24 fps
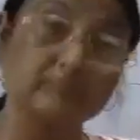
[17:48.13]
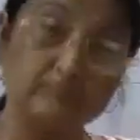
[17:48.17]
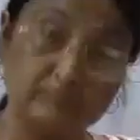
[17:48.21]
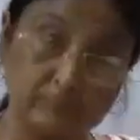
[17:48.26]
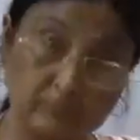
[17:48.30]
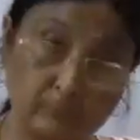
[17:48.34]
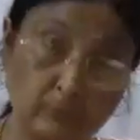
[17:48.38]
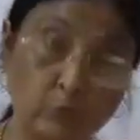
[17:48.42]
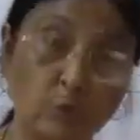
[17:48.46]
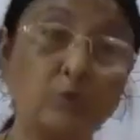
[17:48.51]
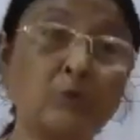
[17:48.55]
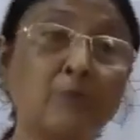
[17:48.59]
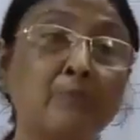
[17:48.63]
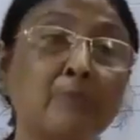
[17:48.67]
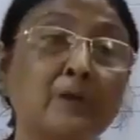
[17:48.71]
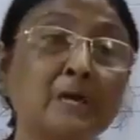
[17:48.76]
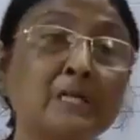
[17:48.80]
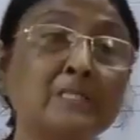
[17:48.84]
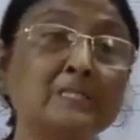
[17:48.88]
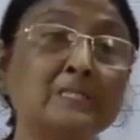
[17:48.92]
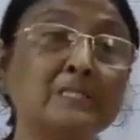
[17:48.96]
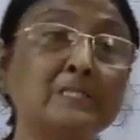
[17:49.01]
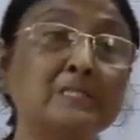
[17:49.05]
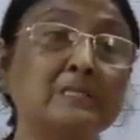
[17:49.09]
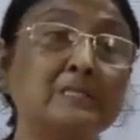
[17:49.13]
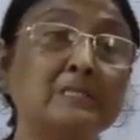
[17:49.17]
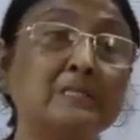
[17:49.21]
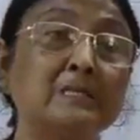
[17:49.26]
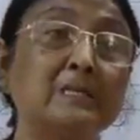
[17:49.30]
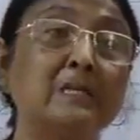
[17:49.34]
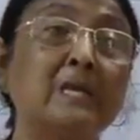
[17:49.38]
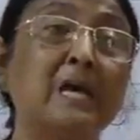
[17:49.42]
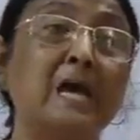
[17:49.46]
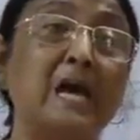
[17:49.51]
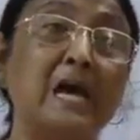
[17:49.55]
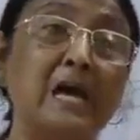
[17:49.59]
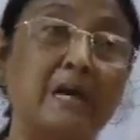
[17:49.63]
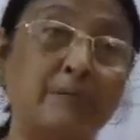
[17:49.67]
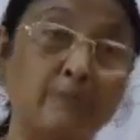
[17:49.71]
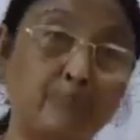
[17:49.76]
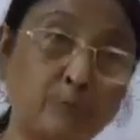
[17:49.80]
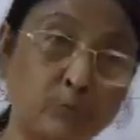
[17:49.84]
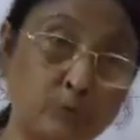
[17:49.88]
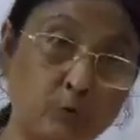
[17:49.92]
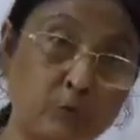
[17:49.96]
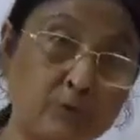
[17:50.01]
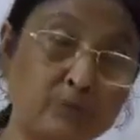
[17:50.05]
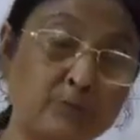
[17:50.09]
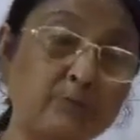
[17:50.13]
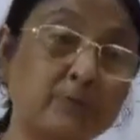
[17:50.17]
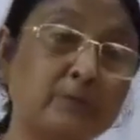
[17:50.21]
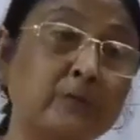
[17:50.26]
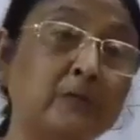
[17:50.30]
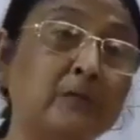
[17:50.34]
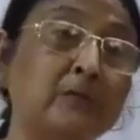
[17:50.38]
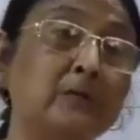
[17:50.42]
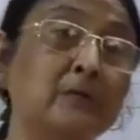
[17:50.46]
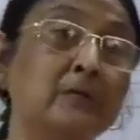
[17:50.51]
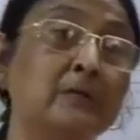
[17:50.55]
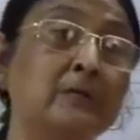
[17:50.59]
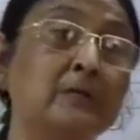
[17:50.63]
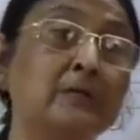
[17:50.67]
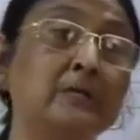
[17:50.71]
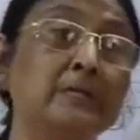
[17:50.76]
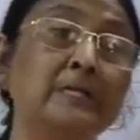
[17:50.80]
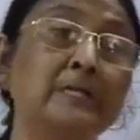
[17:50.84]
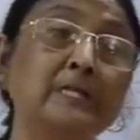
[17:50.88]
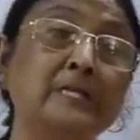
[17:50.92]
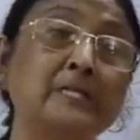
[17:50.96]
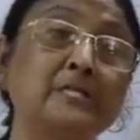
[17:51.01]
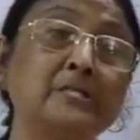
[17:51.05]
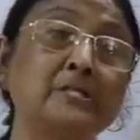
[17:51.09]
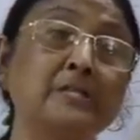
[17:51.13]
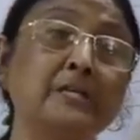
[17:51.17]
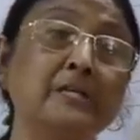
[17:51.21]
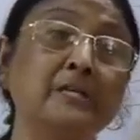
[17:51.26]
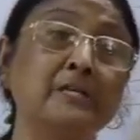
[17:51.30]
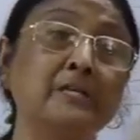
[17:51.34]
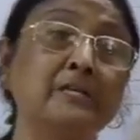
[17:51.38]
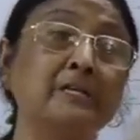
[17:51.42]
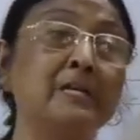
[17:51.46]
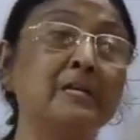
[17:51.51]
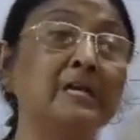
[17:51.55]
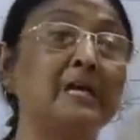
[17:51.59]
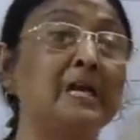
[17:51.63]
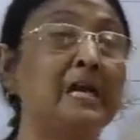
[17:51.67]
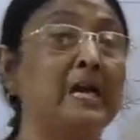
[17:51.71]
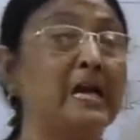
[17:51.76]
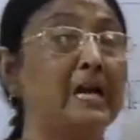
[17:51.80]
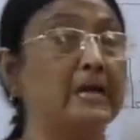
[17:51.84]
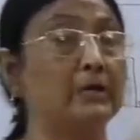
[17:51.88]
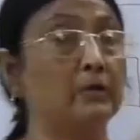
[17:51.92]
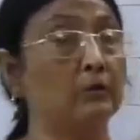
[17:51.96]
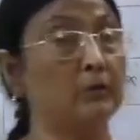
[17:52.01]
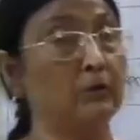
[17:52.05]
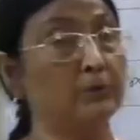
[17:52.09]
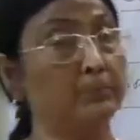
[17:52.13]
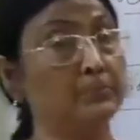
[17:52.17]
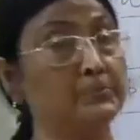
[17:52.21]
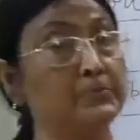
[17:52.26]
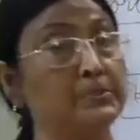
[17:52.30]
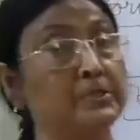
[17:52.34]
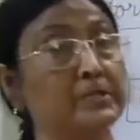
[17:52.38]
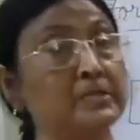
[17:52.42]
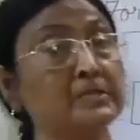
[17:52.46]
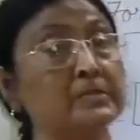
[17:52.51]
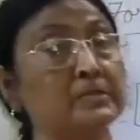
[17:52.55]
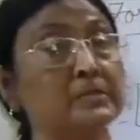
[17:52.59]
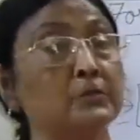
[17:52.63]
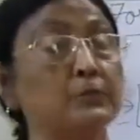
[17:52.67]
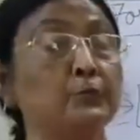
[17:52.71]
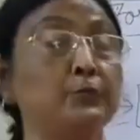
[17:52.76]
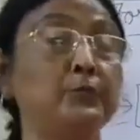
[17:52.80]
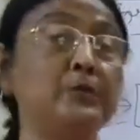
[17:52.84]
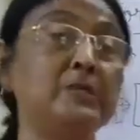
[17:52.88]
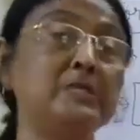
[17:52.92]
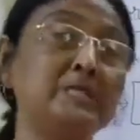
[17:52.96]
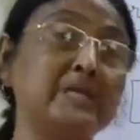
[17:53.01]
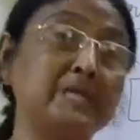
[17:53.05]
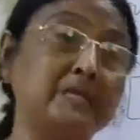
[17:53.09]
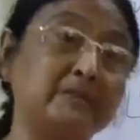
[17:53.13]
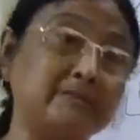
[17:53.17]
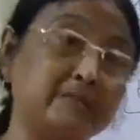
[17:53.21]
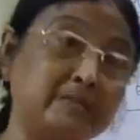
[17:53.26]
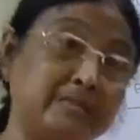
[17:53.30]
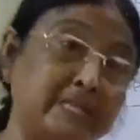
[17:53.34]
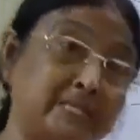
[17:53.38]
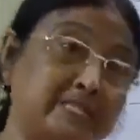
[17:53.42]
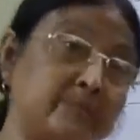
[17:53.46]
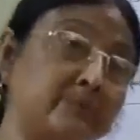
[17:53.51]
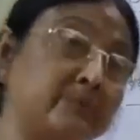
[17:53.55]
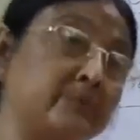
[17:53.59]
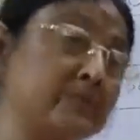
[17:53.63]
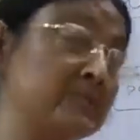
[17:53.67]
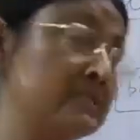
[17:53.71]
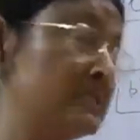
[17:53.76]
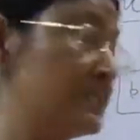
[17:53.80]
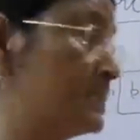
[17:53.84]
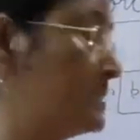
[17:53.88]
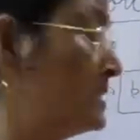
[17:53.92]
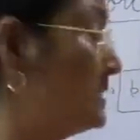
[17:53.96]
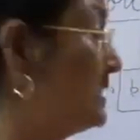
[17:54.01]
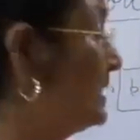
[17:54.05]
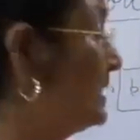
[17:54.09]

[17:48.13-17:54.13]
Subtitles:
more mass have more inertia, and objects which have less mass